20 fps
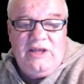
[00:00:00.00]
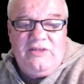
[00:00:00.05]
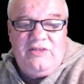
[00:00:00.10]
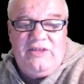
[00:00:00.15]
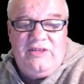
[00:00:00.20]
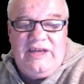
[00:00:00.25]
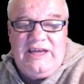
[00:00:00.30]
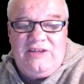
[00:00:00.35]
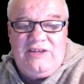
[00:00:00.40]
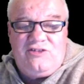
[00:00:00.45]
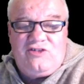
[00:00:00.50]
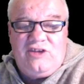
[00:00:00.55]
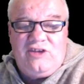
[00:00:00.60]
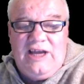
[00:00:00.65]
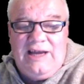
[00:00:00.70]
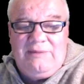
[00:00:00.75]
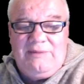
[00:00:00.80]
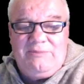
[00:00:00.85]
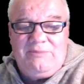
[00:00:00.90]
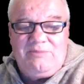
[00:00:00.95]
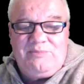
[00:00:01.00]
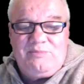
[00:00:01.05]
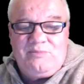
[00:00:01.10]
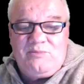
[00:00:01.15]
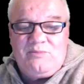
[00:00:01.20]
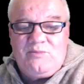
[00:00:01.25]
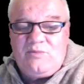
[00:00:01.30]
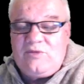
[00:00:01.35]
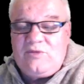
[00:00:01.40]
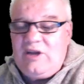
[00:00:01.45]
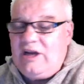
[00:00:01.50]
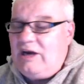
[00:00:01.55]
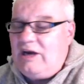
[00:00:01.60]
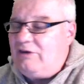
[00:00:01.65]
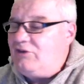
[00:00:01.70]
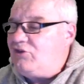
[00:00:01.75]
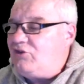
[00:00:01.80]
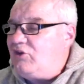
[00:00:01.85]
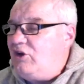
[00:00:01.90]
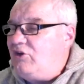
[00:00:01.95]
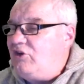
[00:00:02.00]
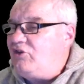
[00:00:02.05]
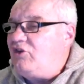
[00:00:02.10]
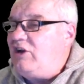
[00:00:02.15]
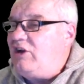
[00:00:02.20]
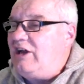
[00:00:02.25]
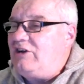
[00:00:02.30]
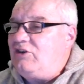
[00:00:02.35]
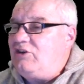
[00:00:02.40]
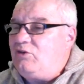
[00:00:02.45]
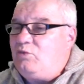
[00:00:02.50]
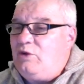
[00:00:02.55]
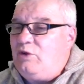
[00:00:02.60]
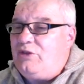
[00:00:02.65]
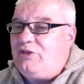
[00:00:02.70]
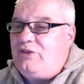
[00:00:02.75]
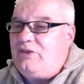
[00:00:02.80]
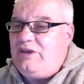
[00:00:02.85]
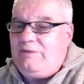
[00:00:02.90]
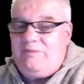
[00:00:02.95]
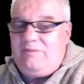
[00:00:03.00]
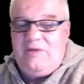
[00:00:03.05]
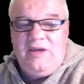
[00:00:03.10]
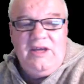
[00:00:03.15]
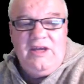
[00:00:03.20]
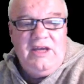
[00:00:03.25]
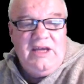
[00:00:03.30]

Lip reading: that are associated with them.